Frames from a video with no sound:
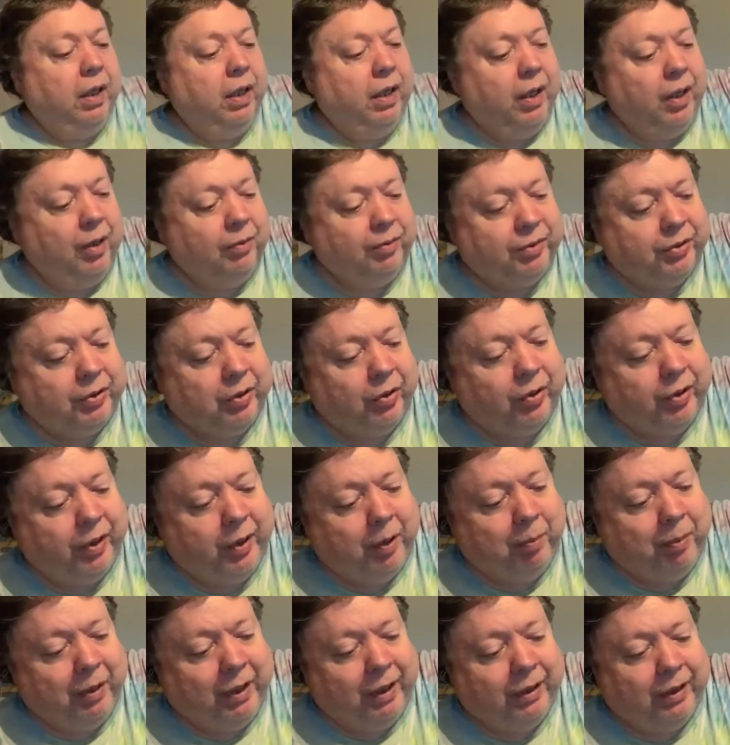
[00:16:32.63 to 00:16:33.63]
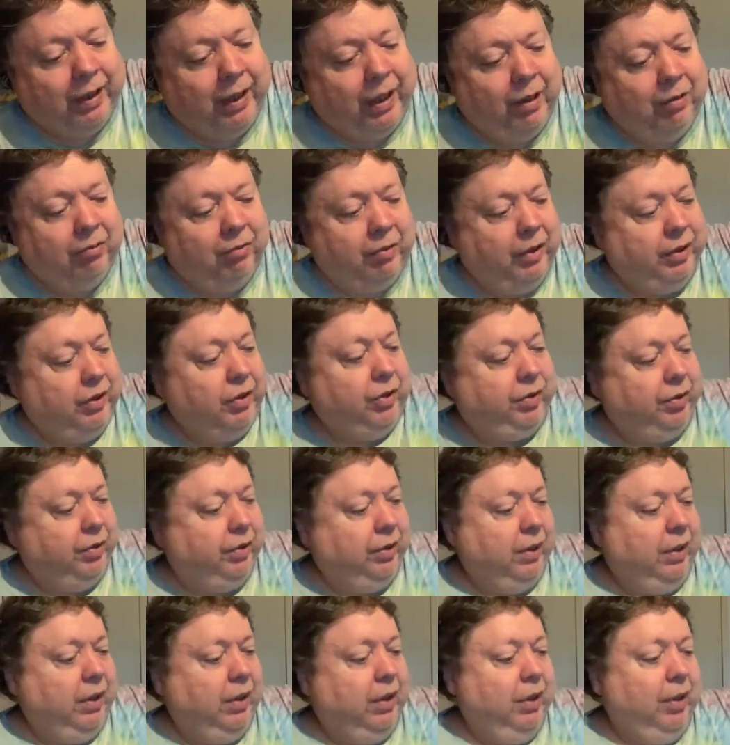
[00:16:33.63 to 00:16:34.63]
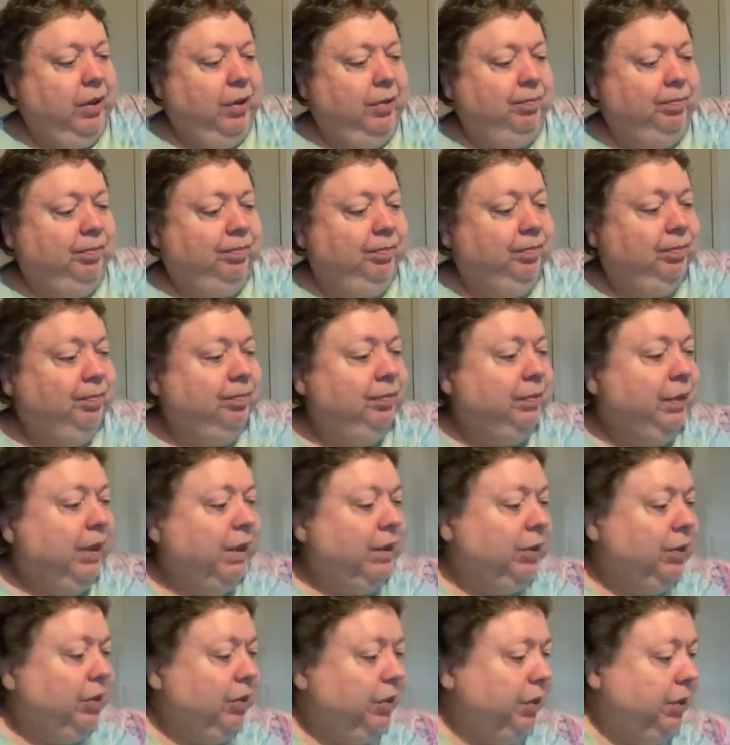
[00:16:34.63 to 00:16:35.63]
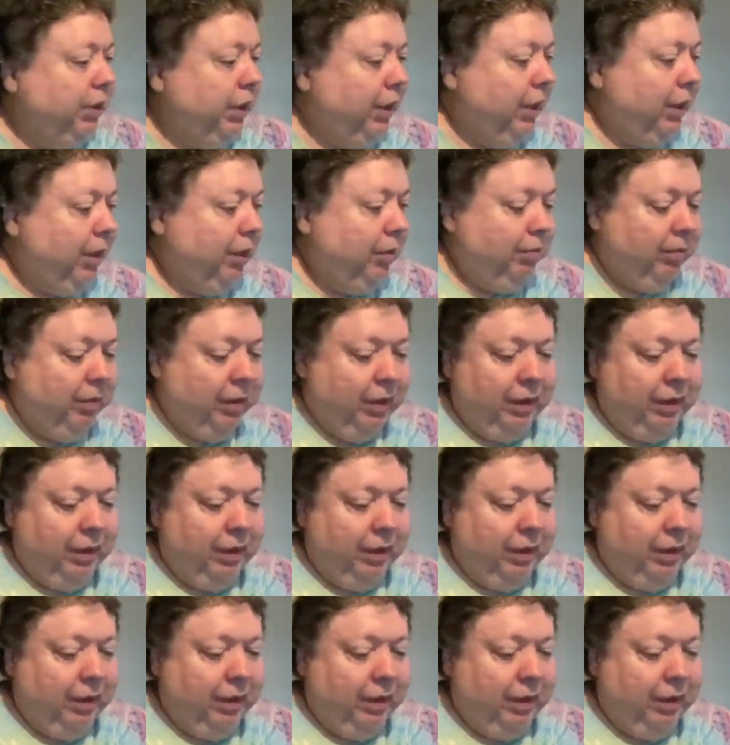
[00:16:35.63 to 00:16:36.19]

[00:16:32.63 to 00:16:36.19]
sorry about that, Rich. That's a shame.